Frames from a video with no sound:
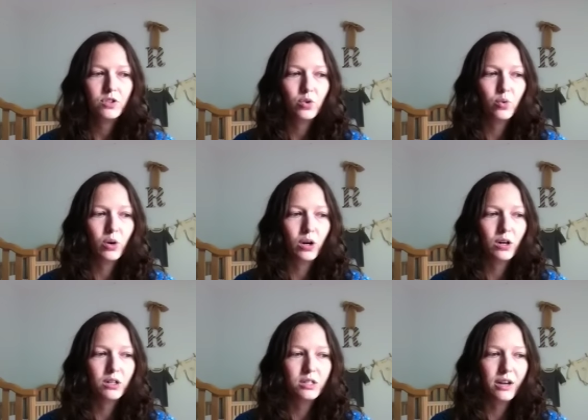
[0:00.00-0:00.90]

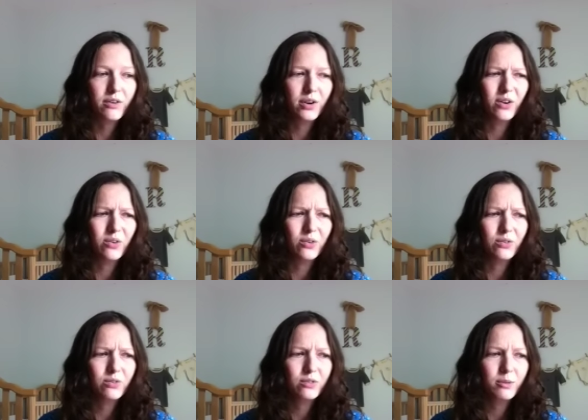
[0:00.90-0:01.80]
towards, I don't know,
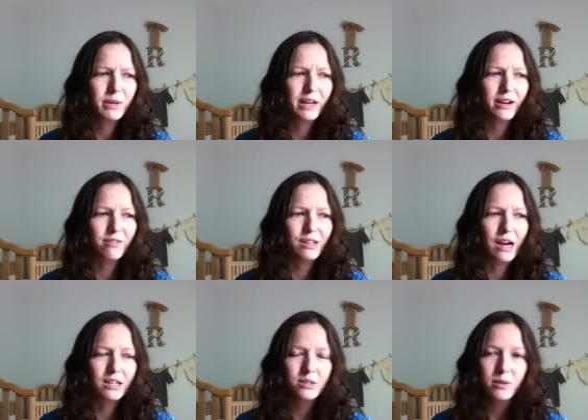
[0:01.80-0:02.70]
the beginning of
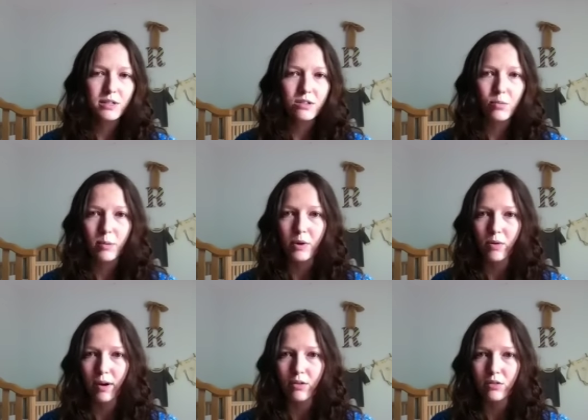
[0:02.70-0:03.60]
last week, so maybe
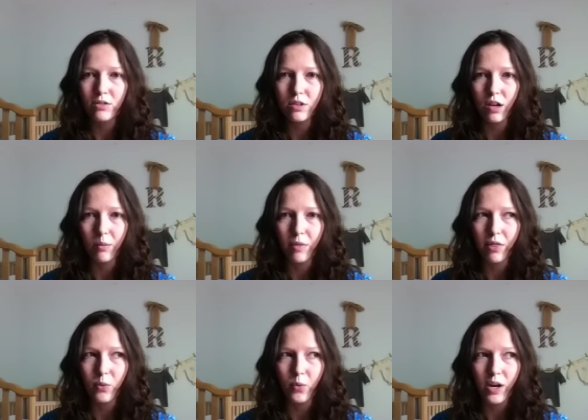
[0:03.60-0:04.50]
around um,
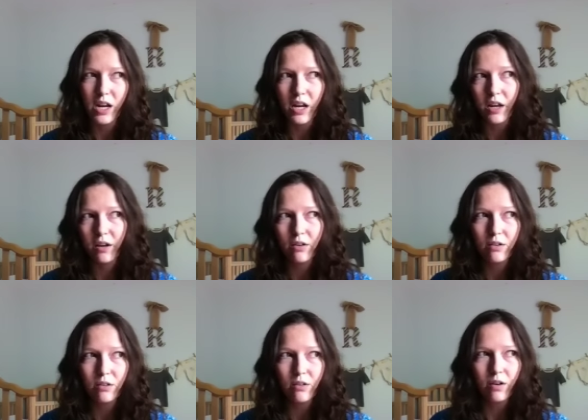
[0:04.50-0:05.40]
three,
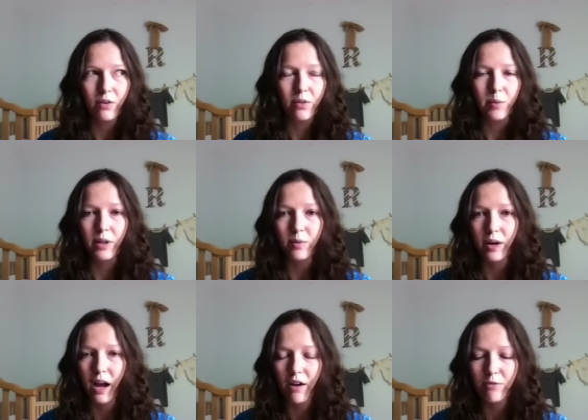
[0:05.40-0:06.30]
I don't know, three,
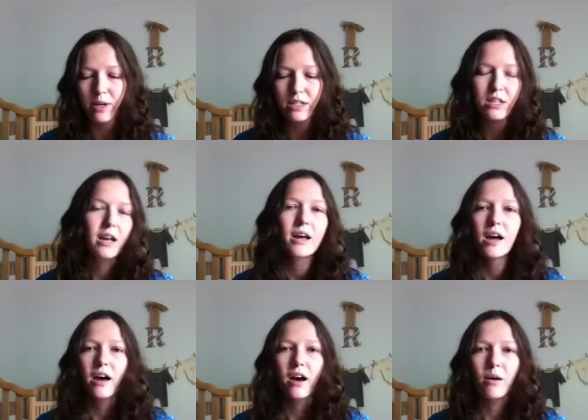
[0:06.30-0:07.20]
three and a half weeks,
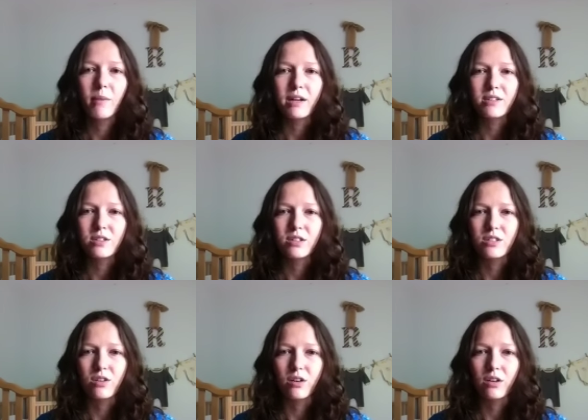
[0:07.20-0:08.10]
um, I st it
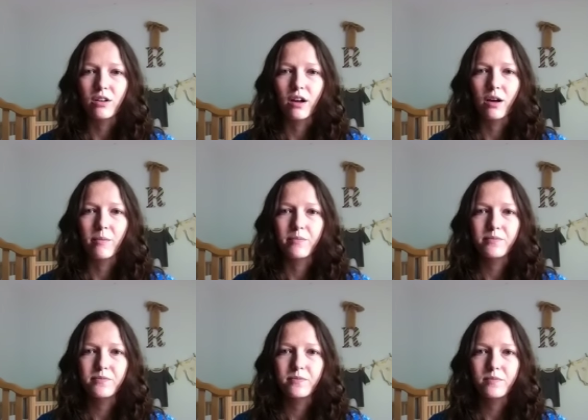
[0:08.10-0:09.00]
started
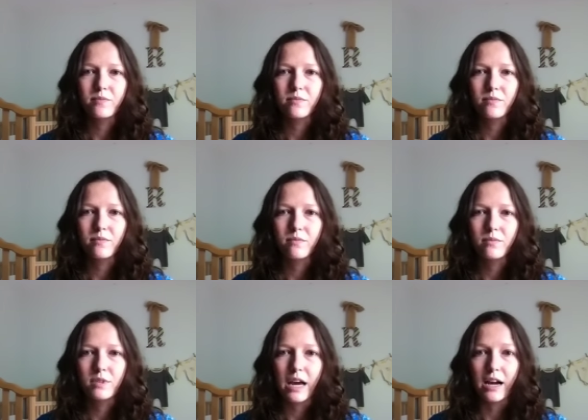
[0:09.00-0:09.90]
um,
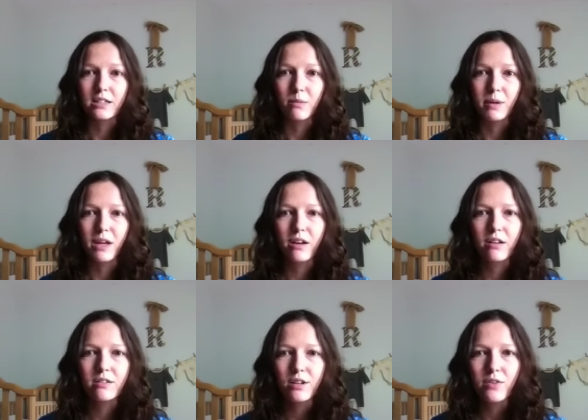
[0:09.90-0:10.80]
to act up
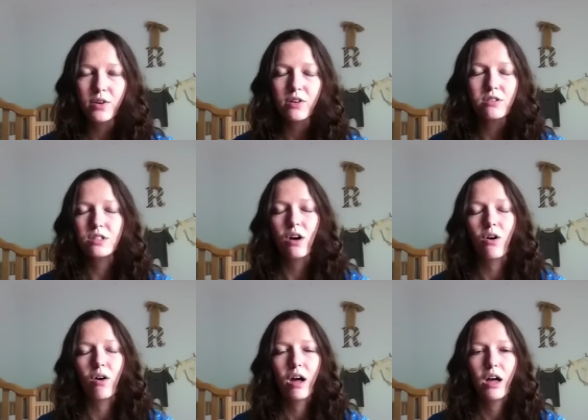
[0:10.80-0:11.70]
again down there.
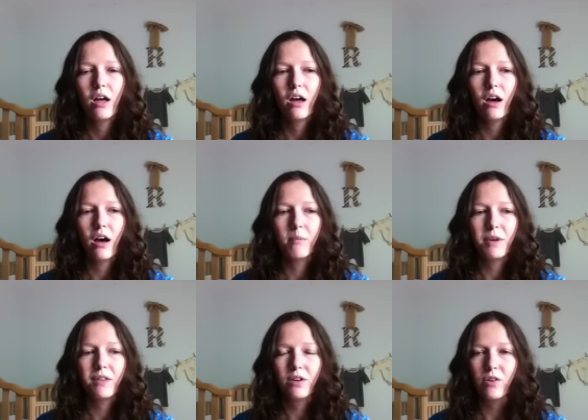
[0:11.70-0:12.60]
So um,
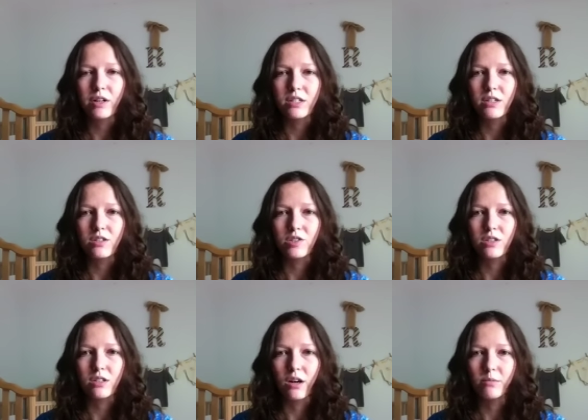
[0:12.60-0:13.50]
nothing crazy,
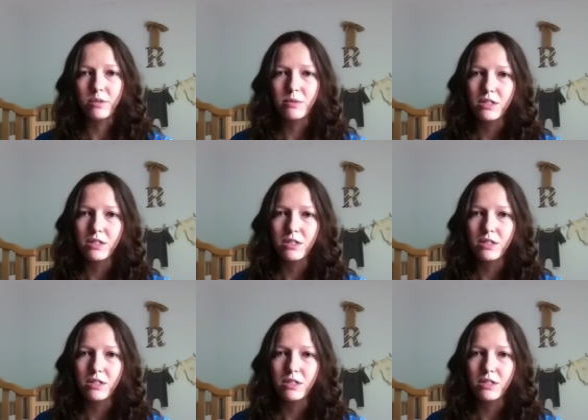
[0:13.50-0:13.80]
just some